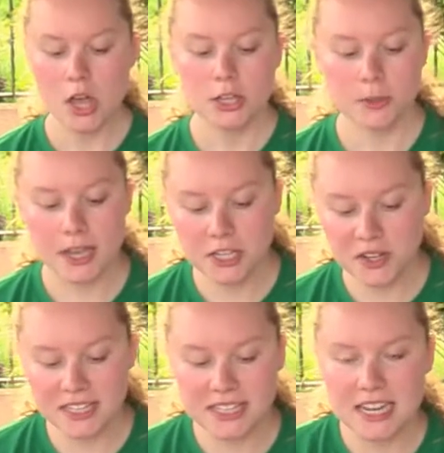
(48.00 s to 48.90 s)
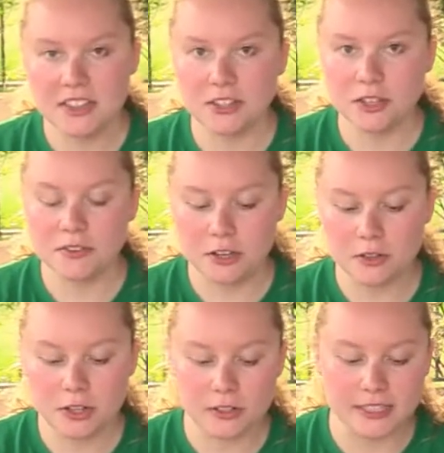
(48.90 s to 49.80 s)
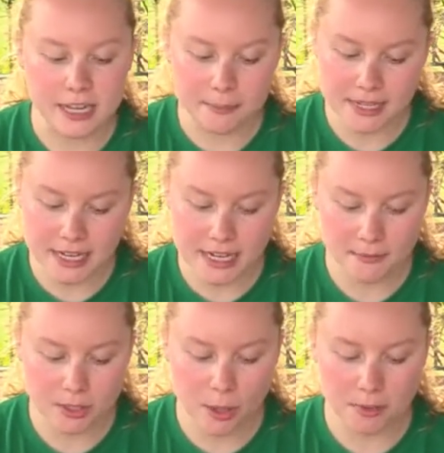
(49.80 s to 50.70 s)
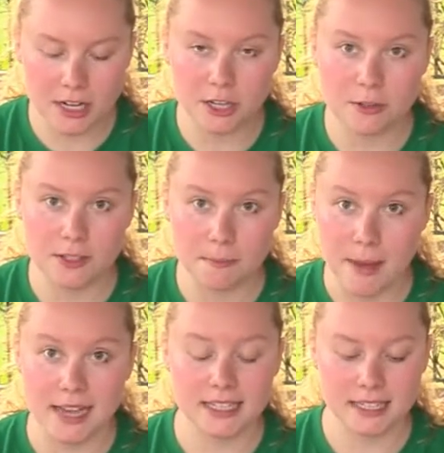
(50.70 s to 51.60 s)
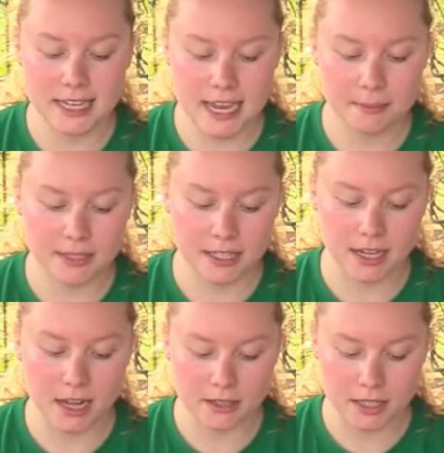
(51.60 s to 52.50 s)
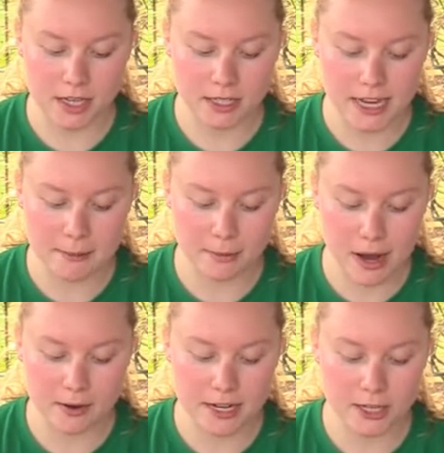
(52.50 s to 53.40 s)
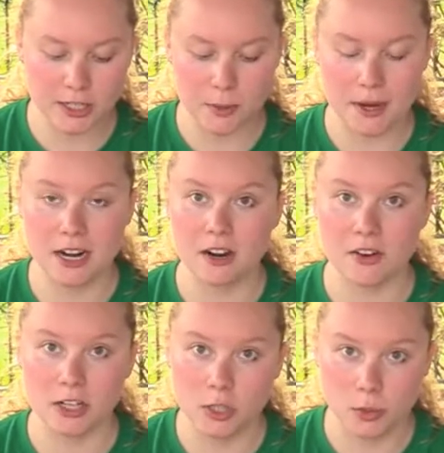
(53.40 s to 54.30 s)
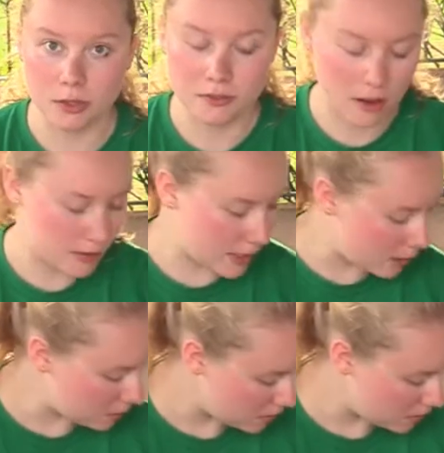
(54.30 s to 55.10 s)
So as you can see, there's a few little dips here, so I'm going to use some masking tape to tape around here so that way none of our soil falls out.